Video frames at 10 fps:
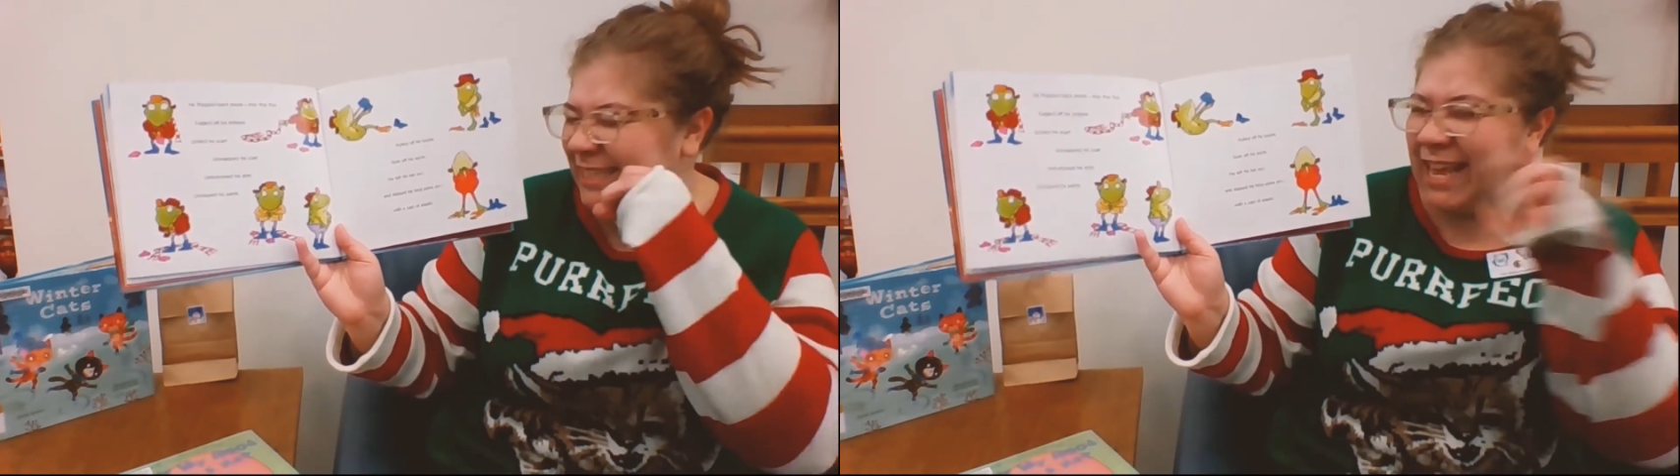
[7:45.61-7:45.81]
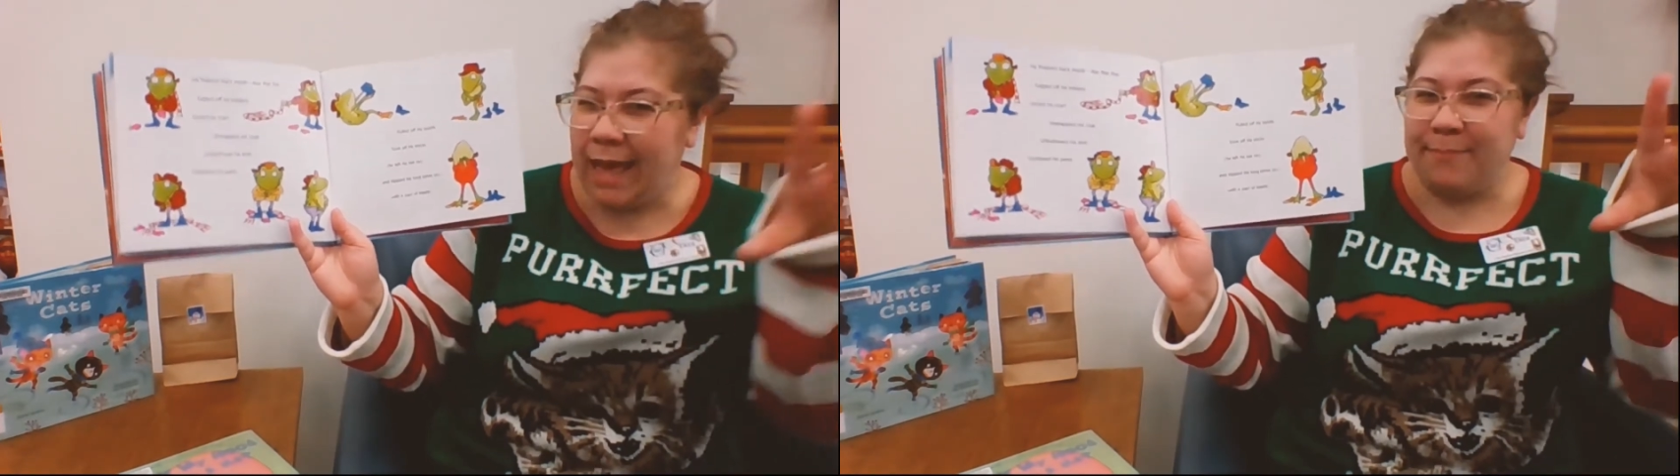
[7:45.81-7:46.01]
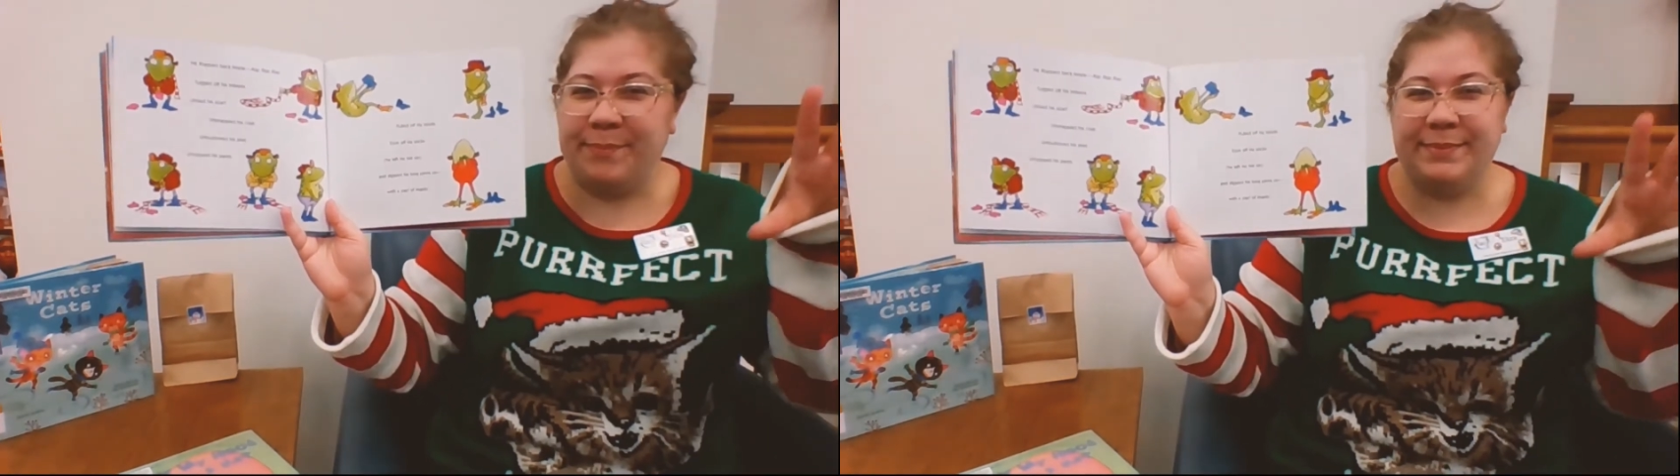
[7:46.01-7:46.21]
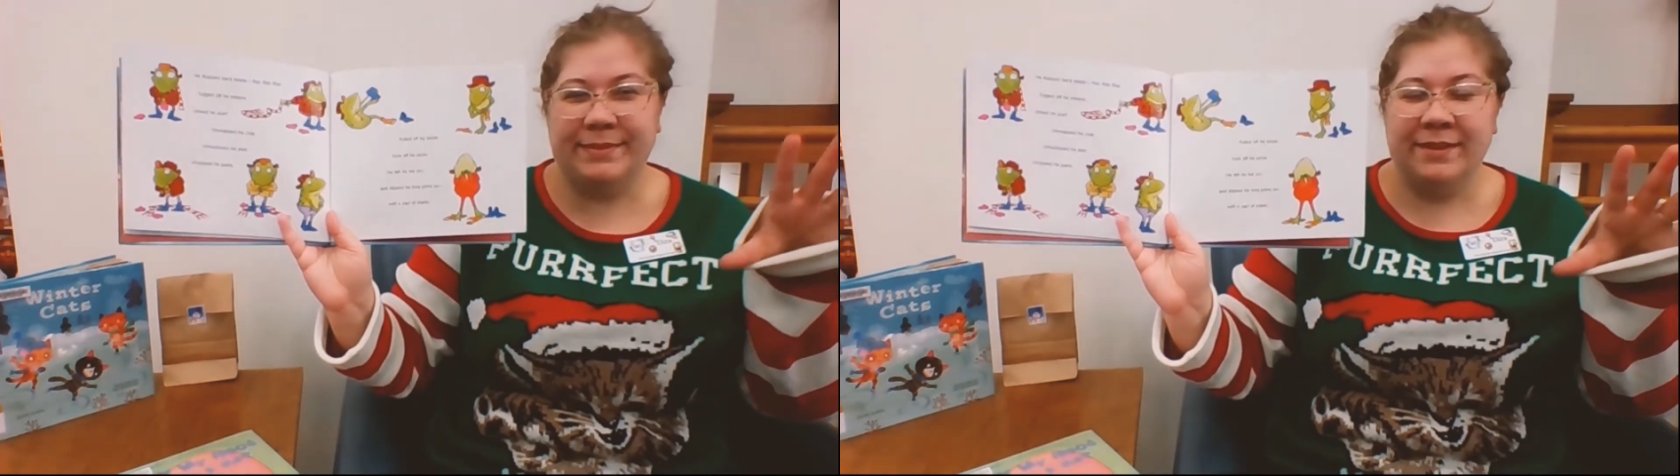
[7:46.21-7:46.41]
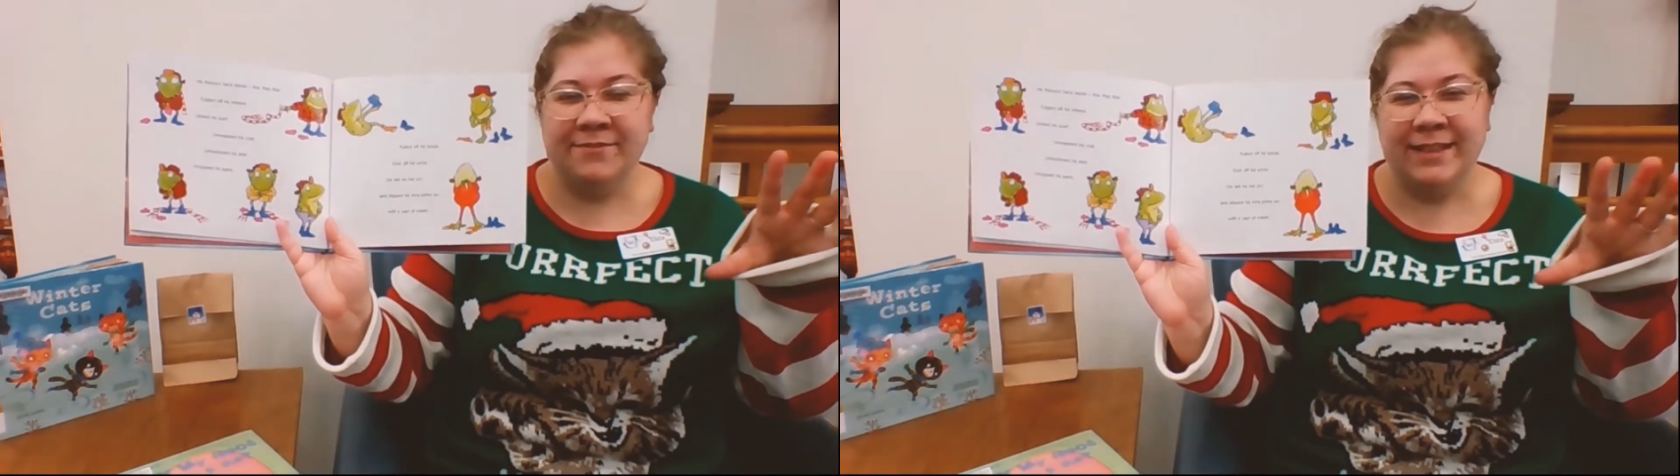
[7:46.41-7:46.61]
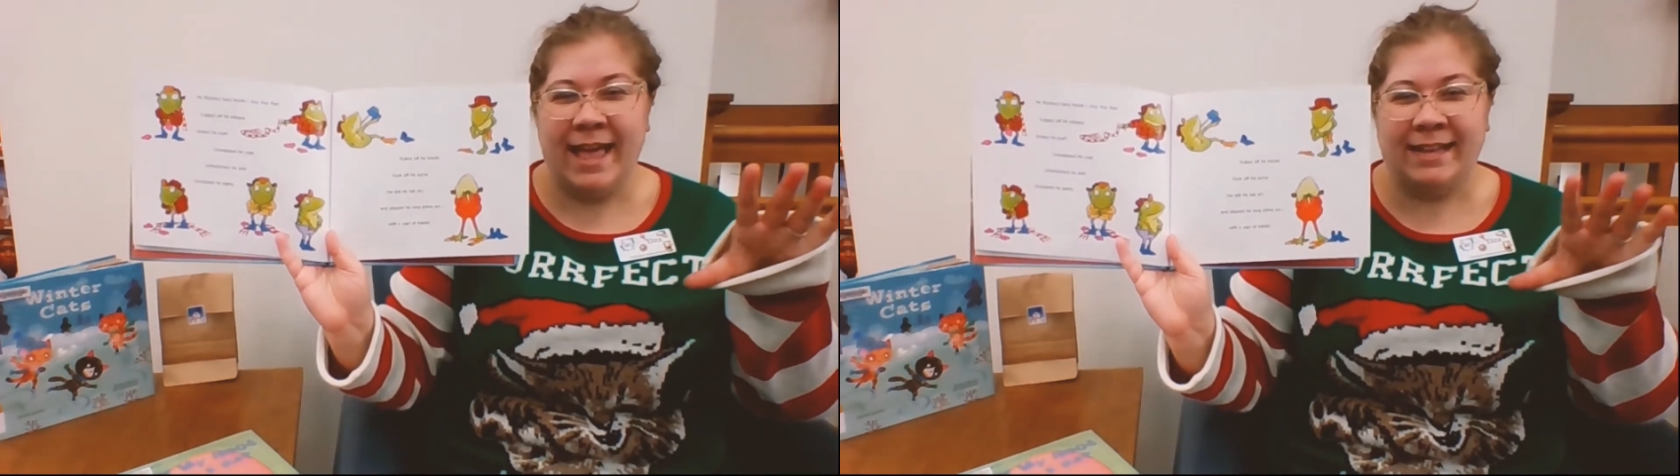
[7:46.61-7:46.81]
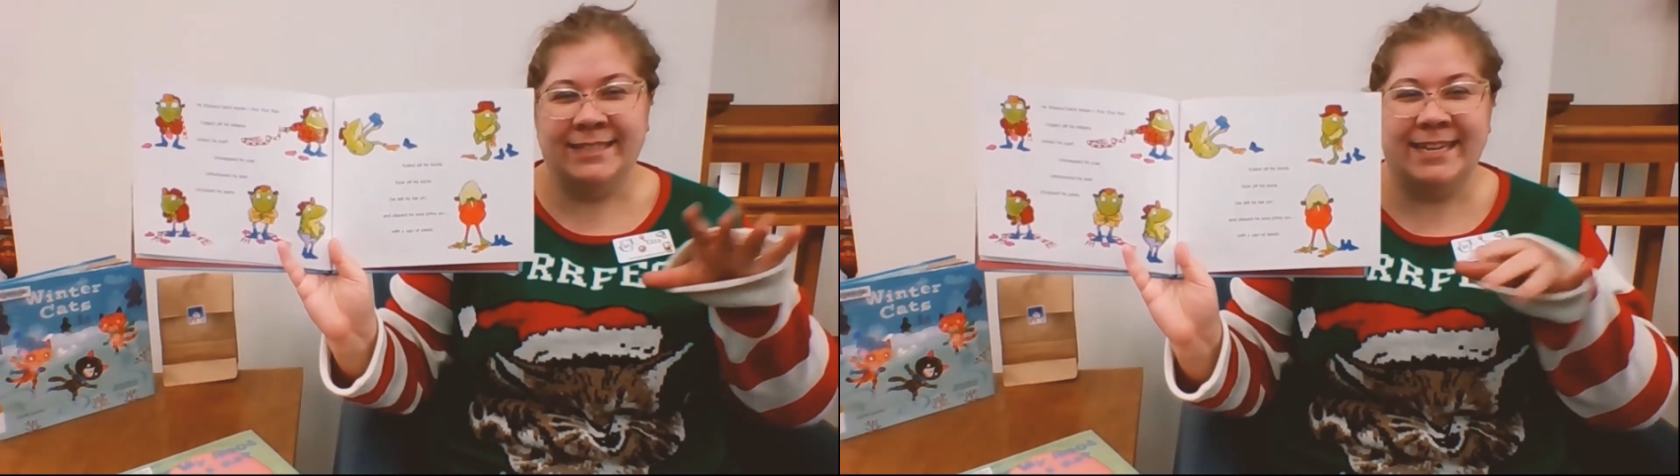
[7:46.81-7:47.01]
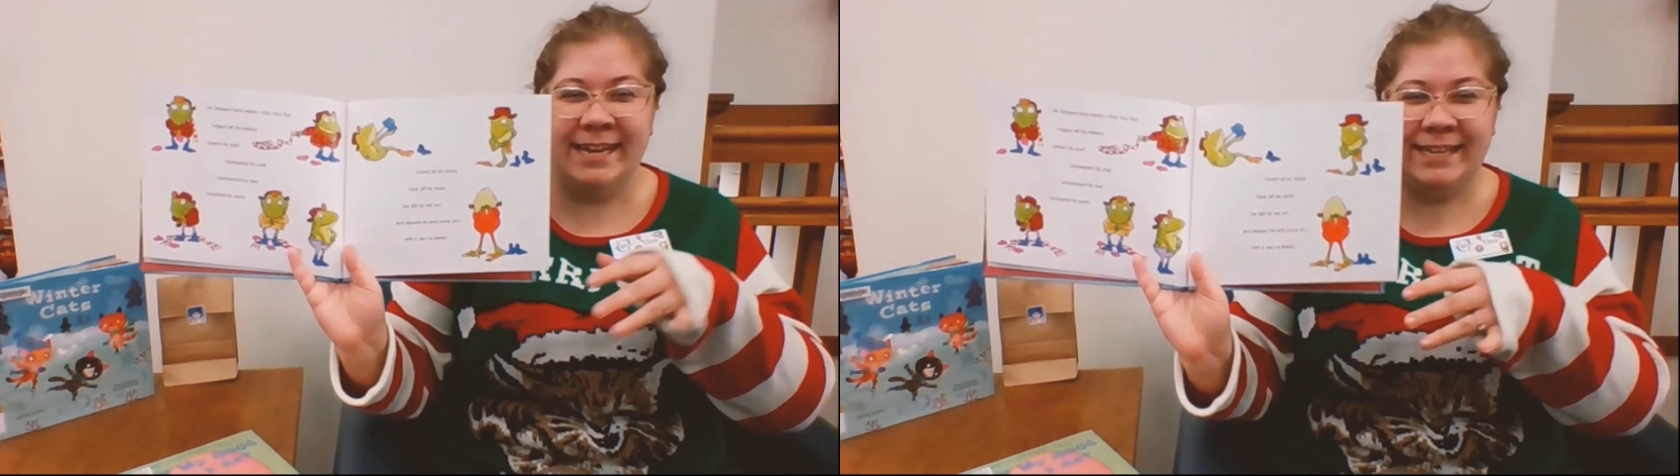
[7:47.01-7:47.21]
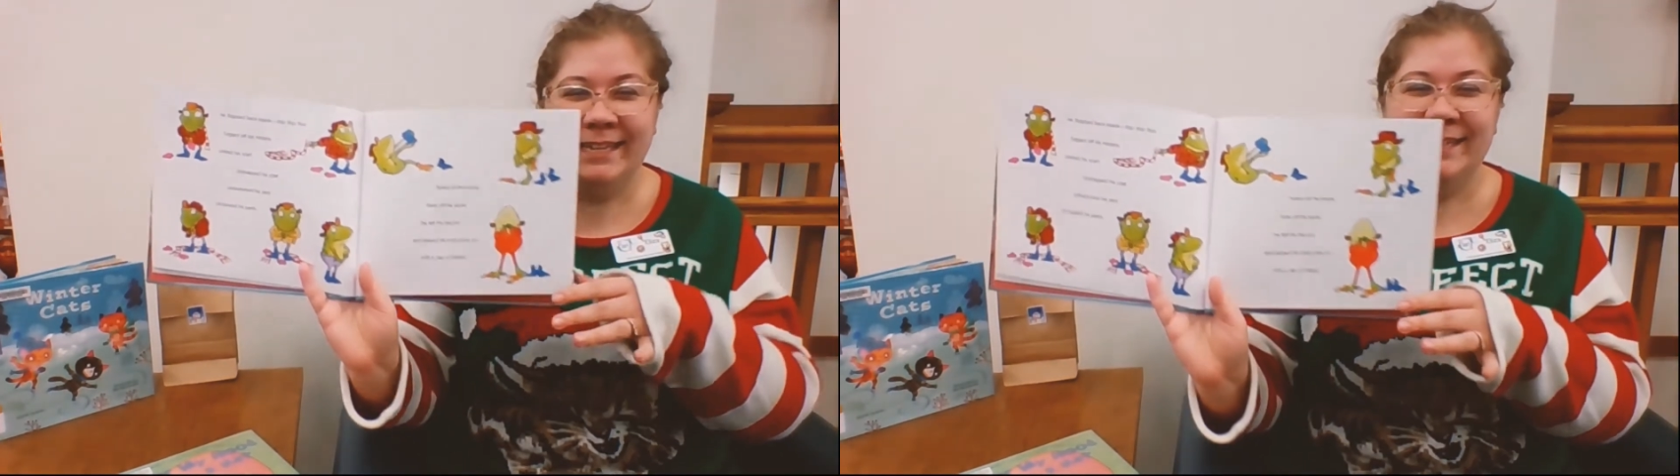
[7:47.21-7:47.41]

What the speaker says: zap of elastic.